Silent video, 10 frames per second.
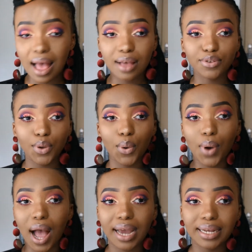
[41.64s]

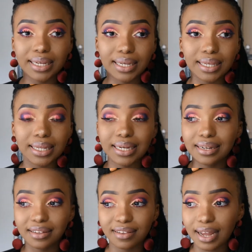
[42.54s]
So I just
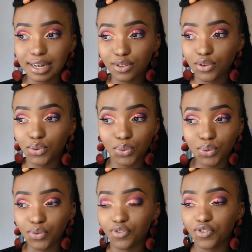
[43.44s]
decided to
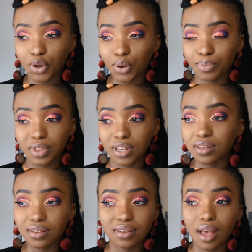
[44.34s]
film
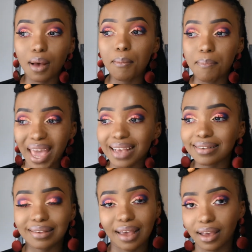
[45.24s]
this
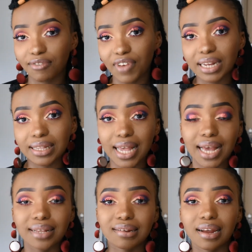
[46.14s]
amazing
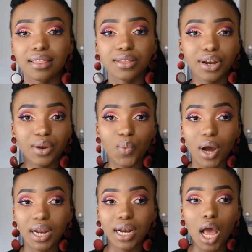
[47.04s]
Valentine's Day
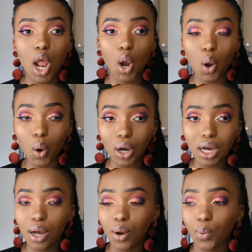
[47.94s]
3-in-1
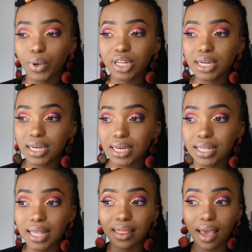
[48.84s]
look, which
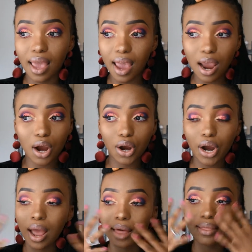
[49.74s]
is the hair,
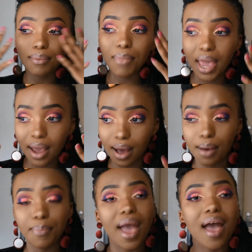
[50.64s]
the
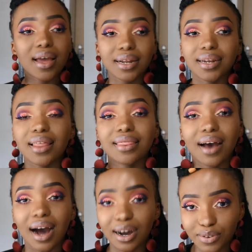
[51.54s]
makeup, and the
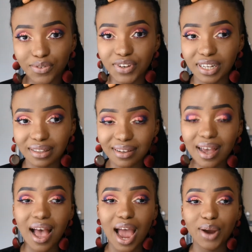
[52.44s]
outfit.
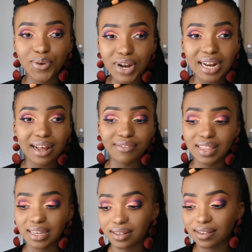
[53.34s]
I really love
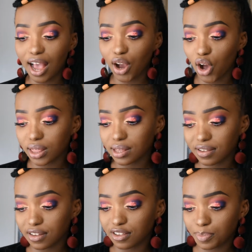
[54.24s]
this. I got
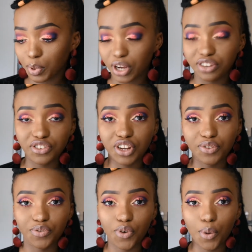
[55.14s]
this
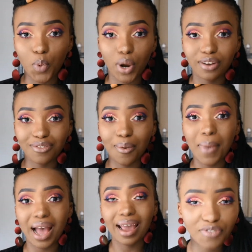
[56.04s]
inspiration from one of
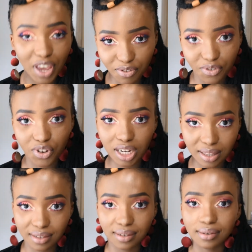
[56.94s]
my
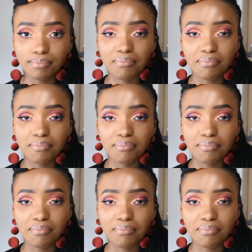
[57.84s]
favorite